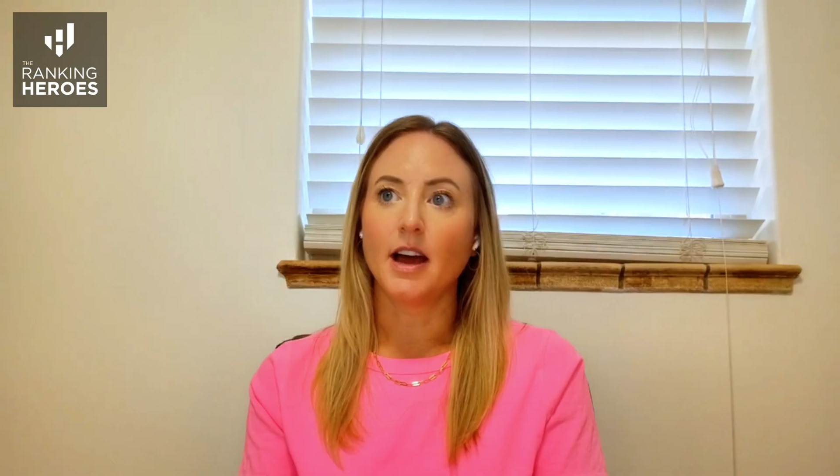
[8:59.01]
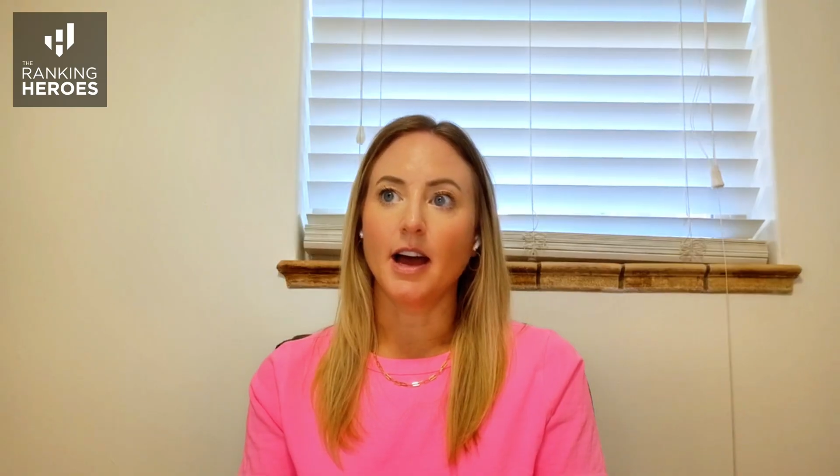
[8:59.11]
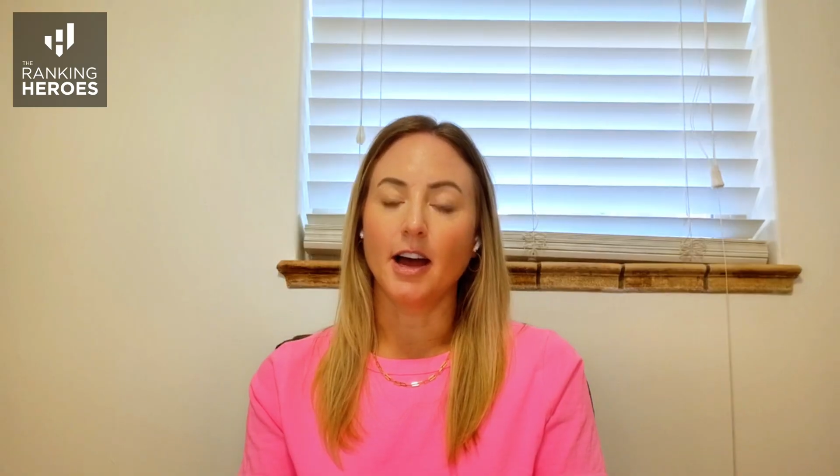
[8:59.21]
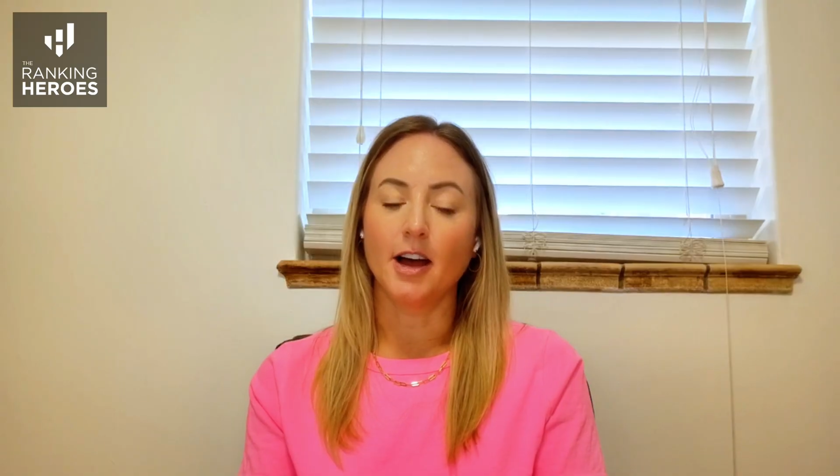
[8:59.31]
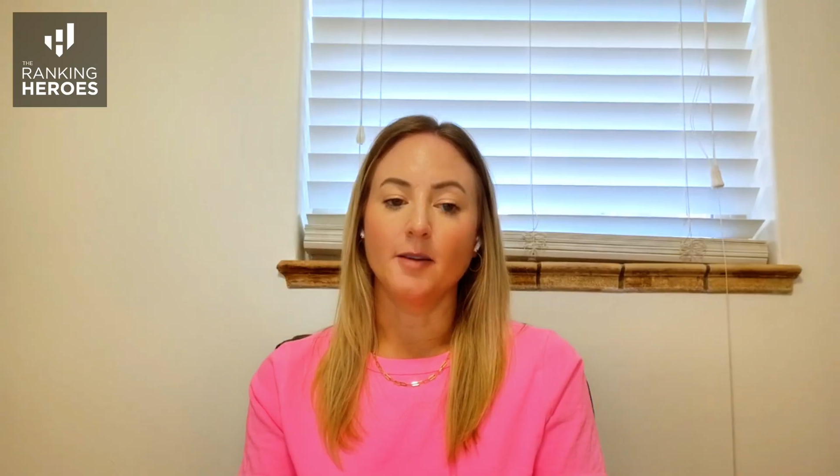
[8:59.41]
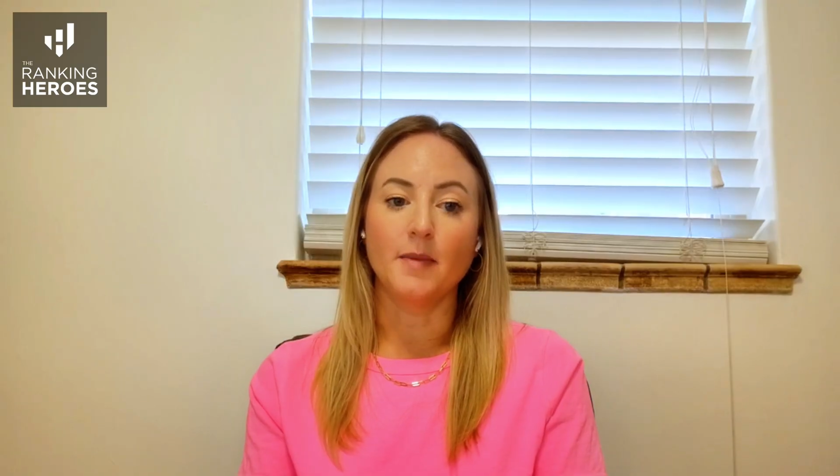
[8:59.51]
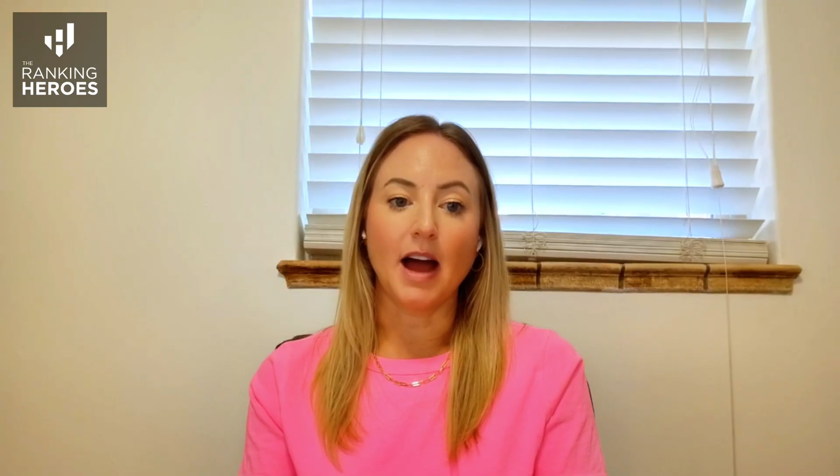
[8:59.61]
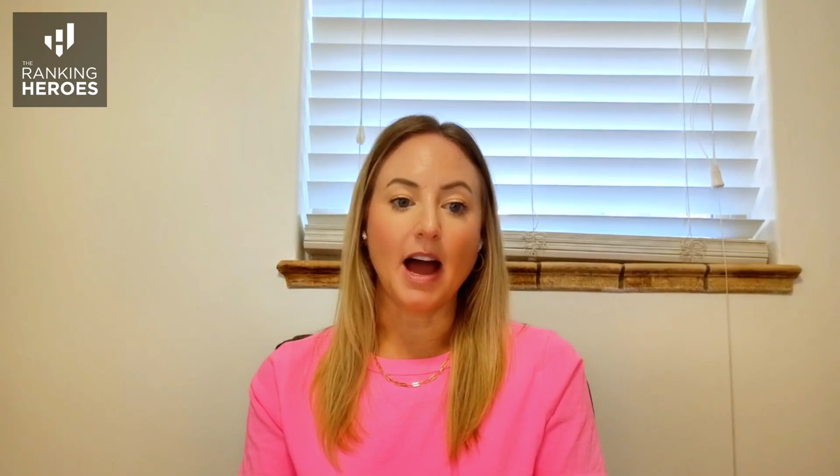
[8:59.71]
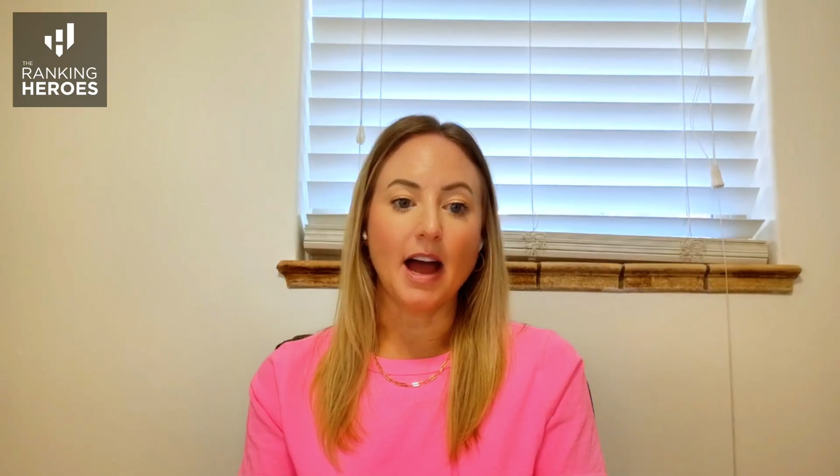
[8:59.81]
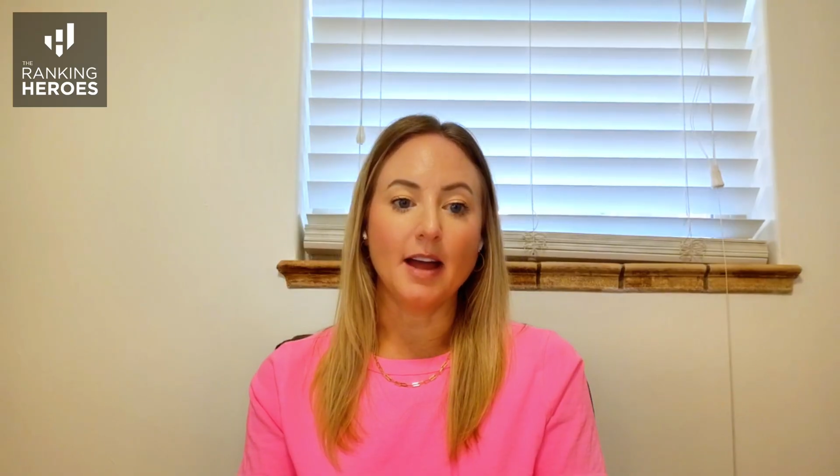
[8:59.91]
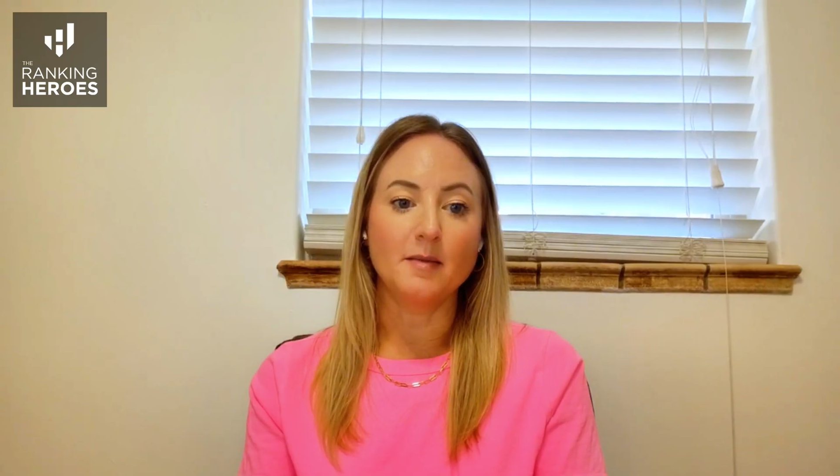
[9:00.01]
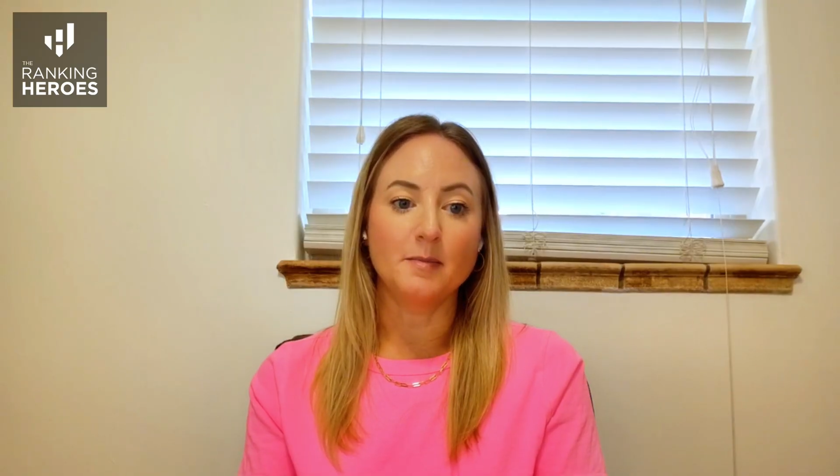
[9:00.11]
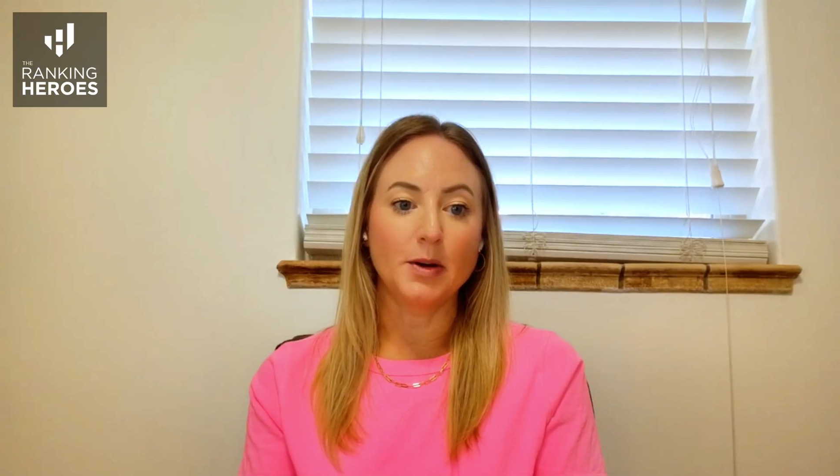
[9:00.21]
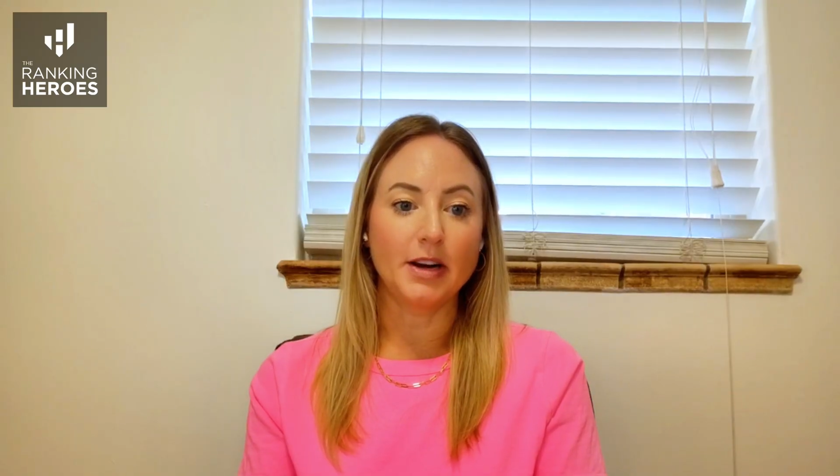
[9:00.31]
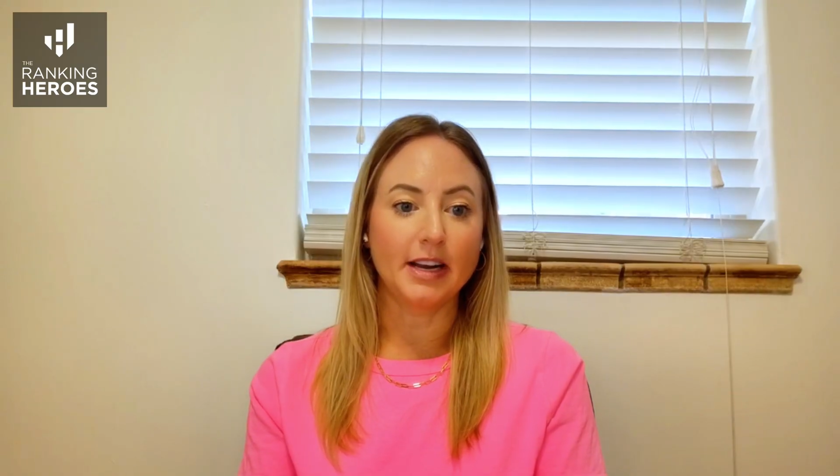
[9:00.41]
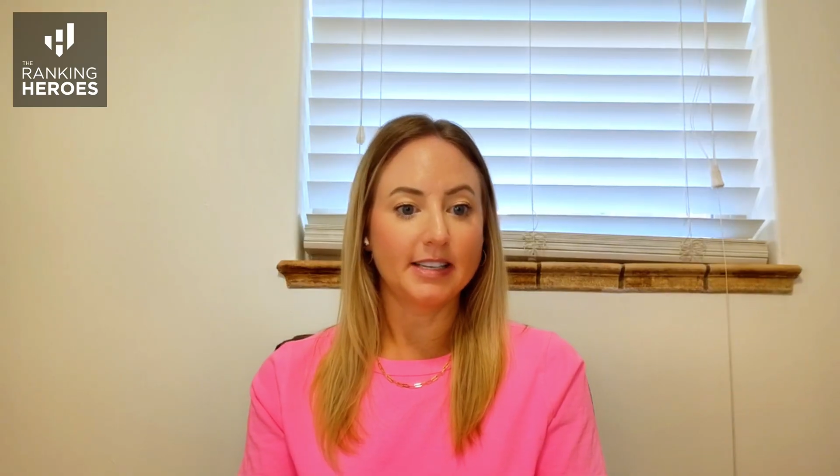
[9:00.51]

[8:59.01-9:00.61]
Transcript: I'm putting